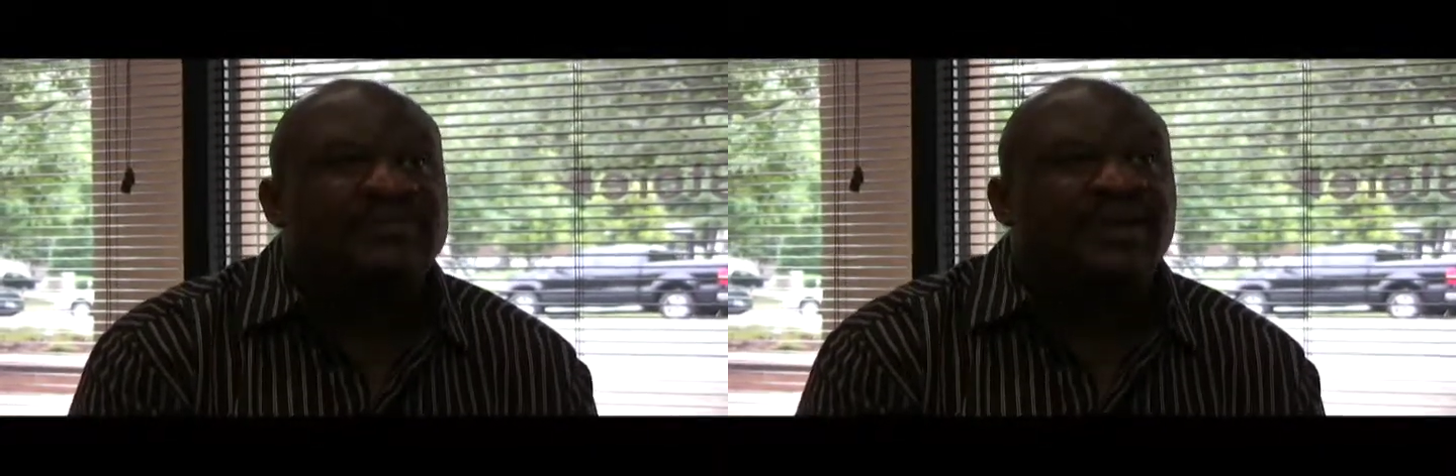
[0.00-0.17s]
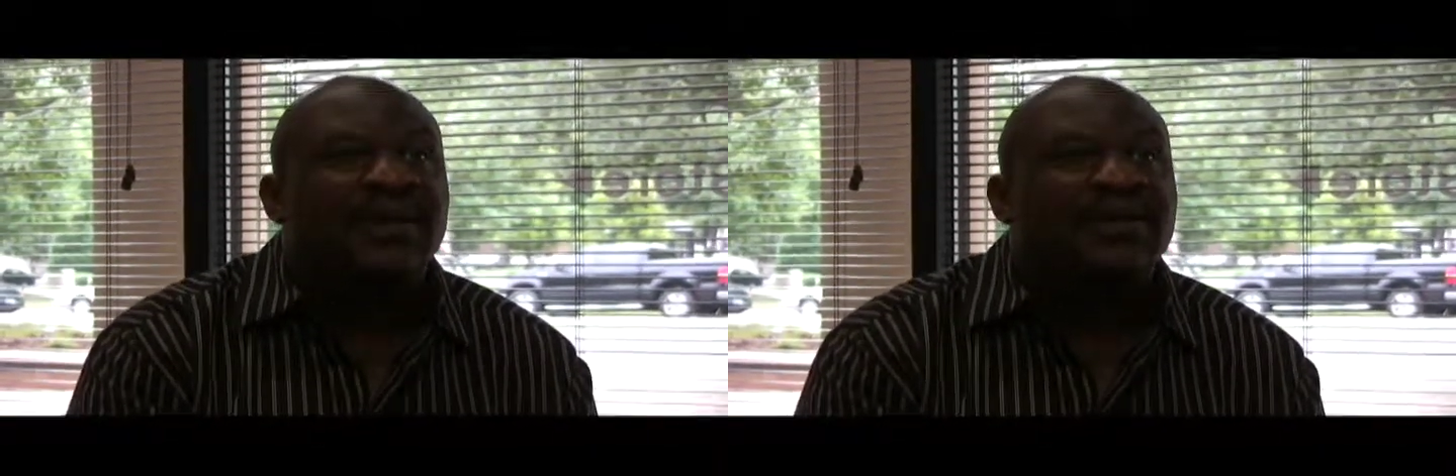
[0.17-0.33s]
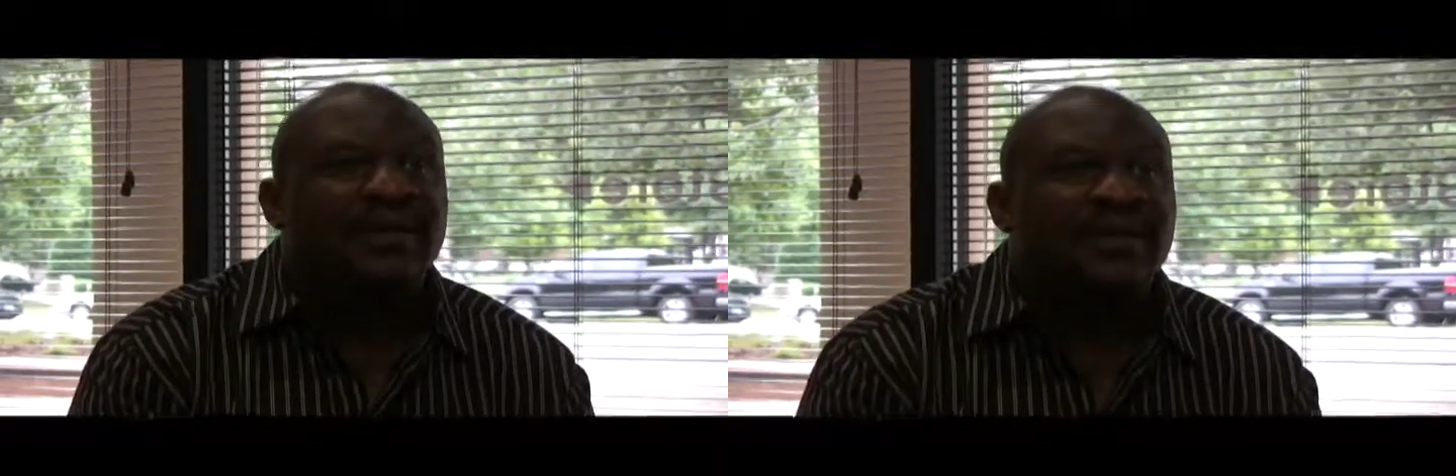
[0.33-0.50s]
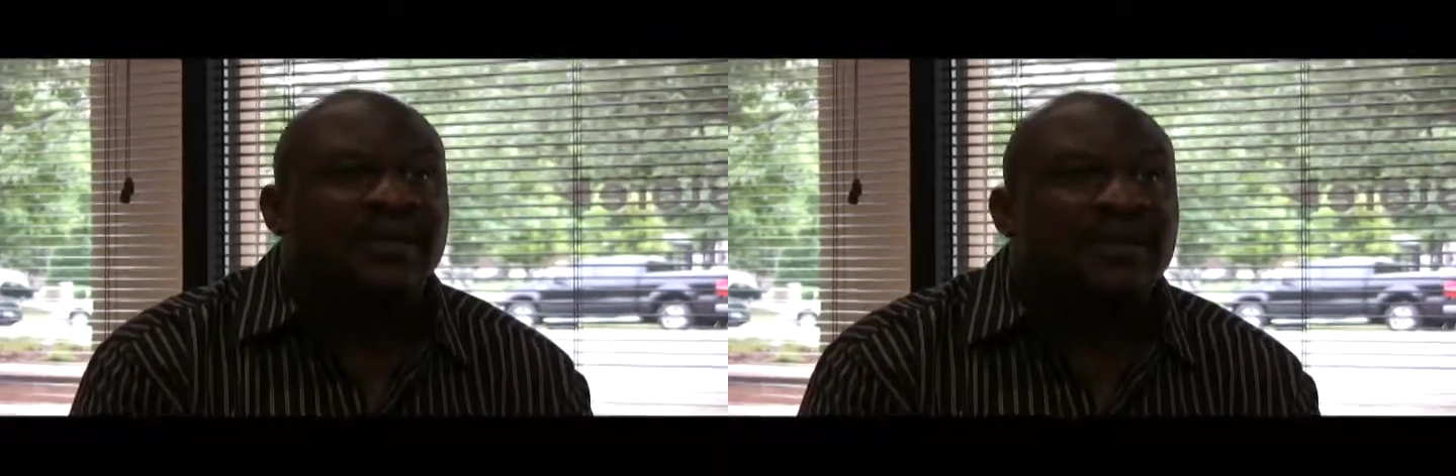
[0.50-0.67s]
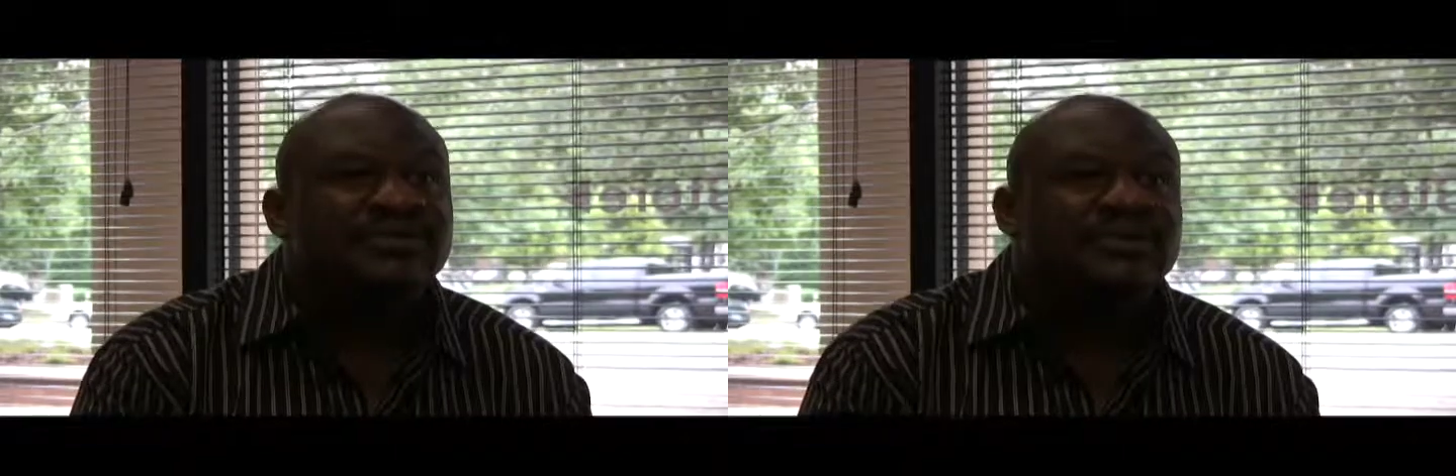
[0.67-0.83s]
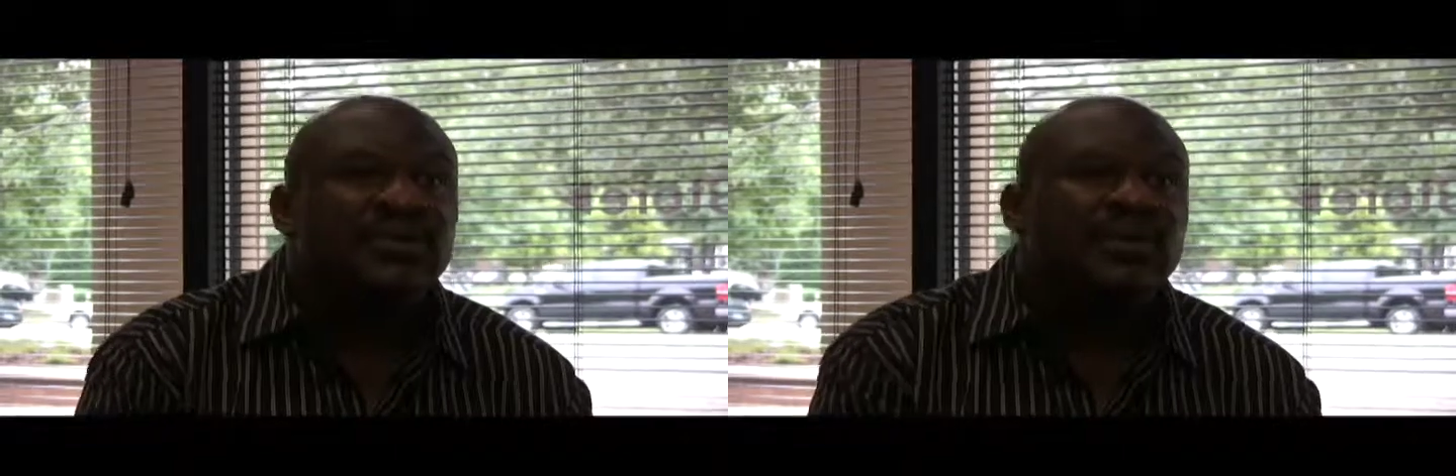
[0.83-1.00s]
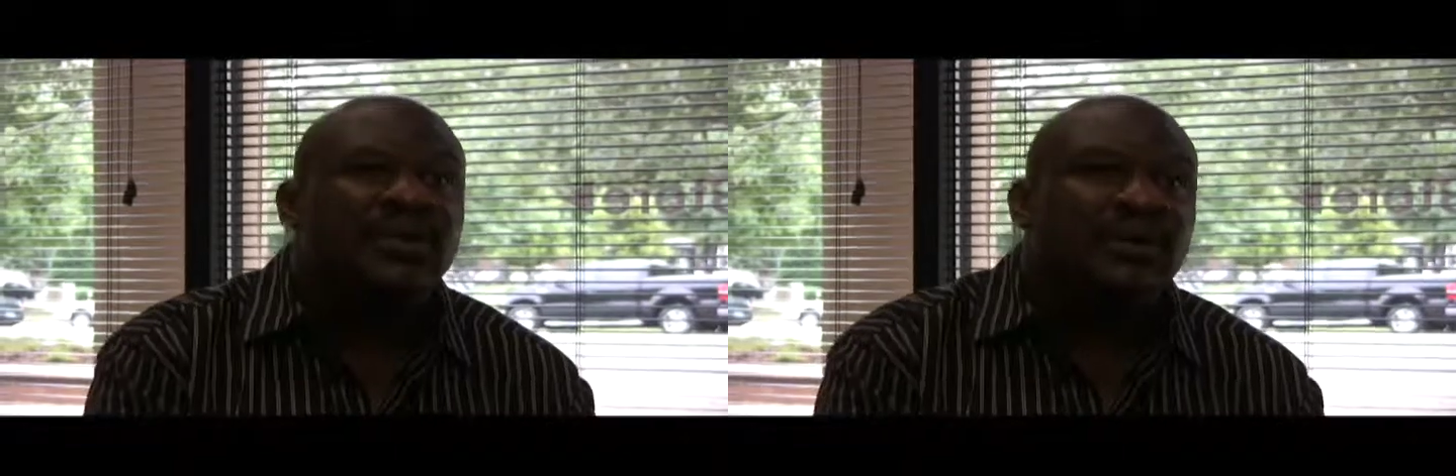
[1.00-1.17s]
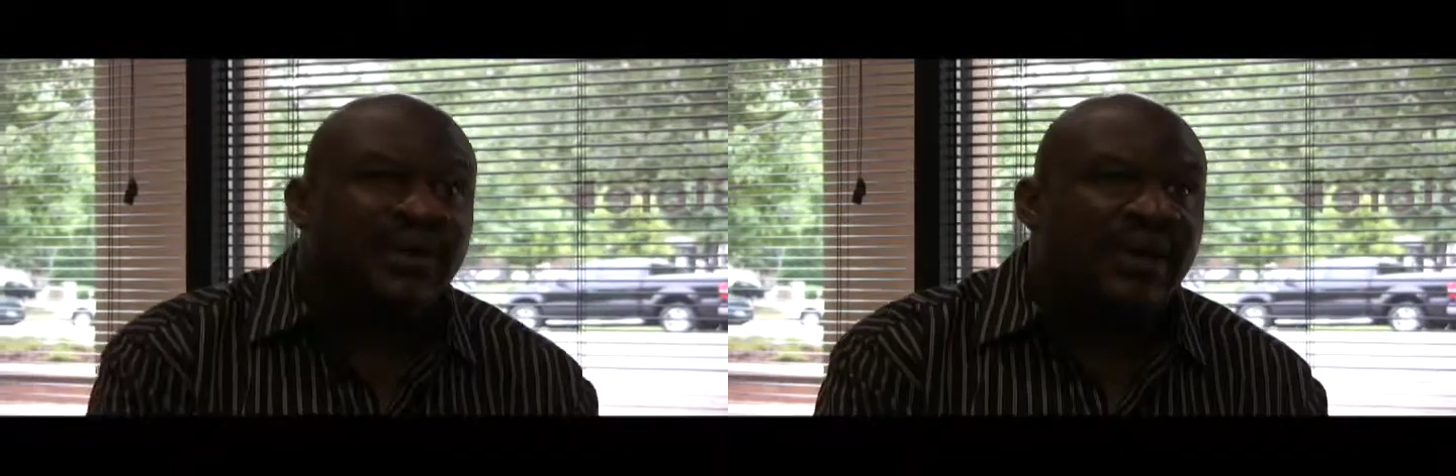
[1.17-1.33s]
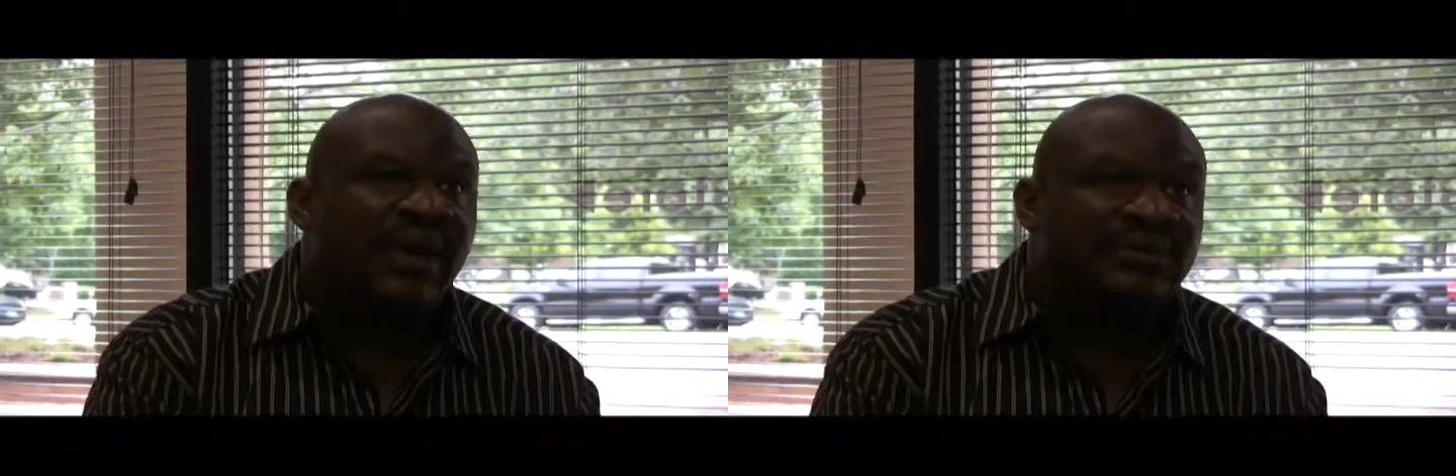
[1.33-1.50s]
translated into
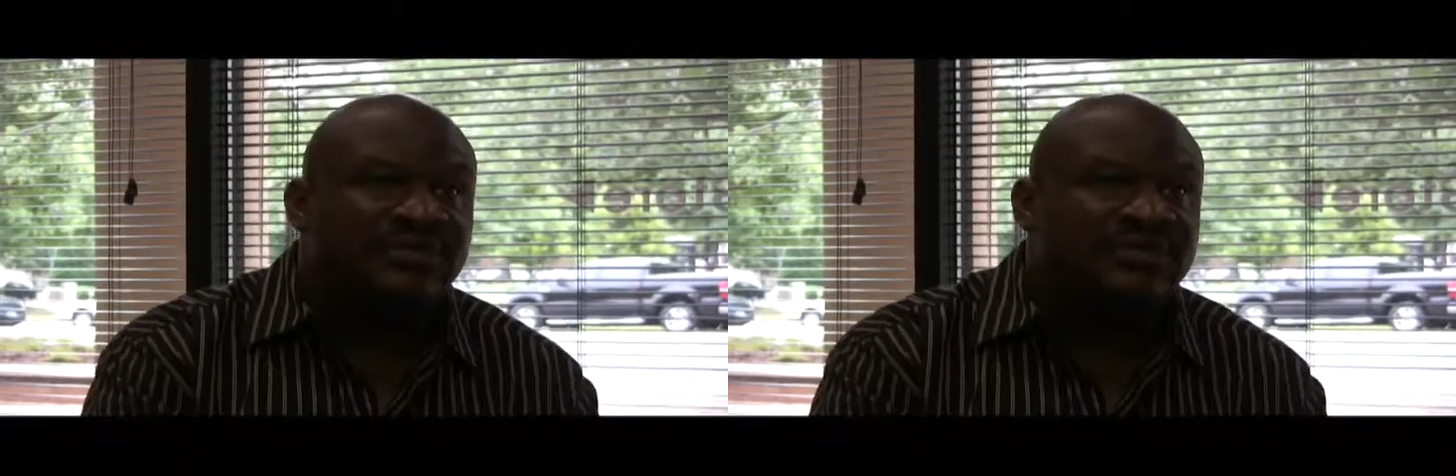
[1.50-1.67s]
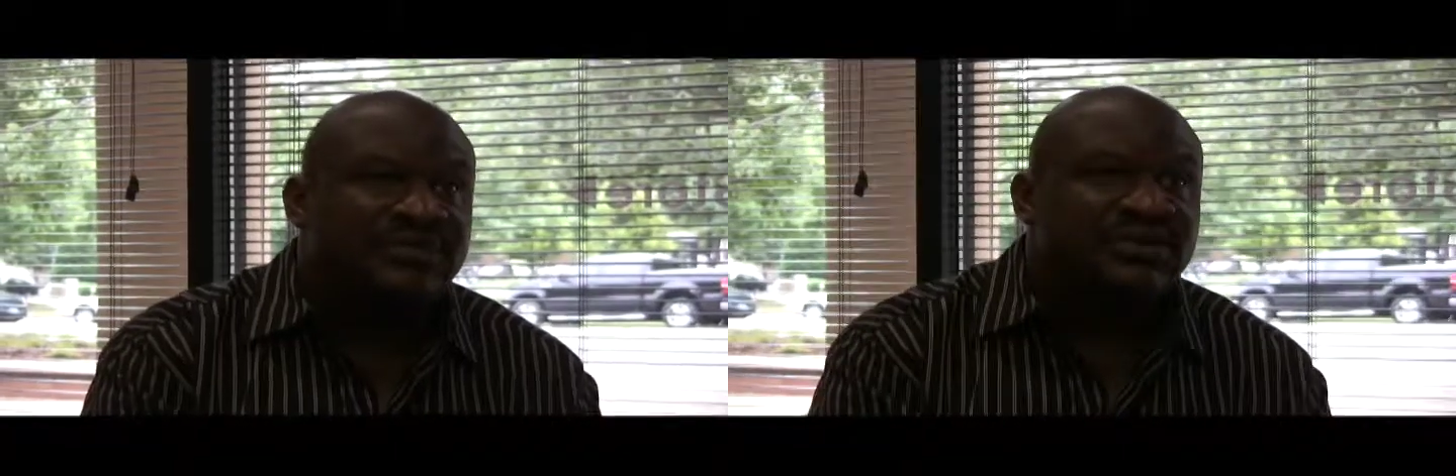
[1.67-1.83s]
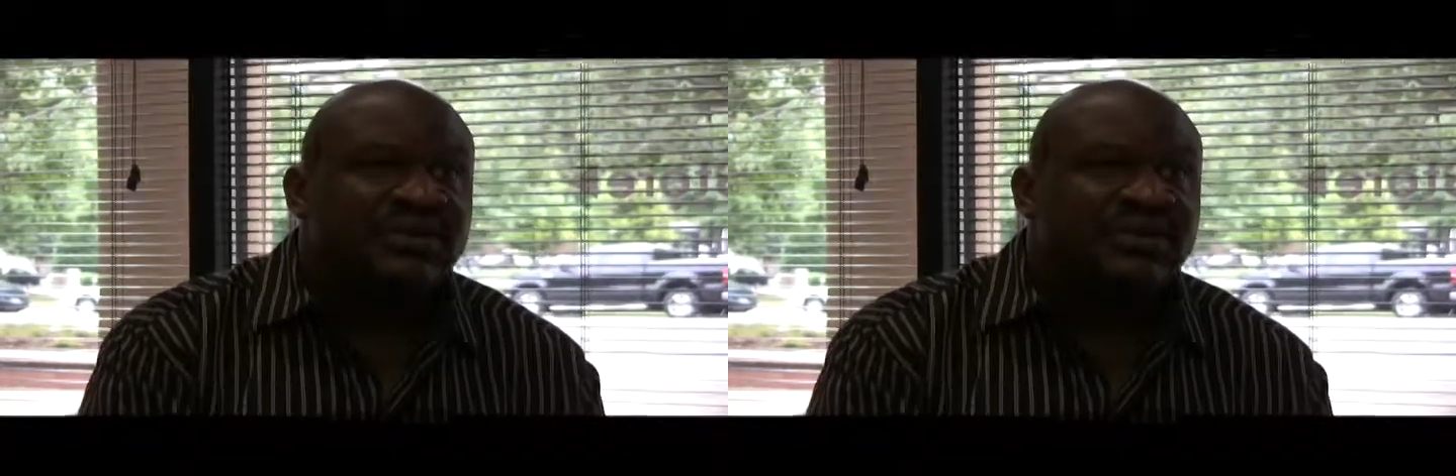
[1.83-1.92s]
world action?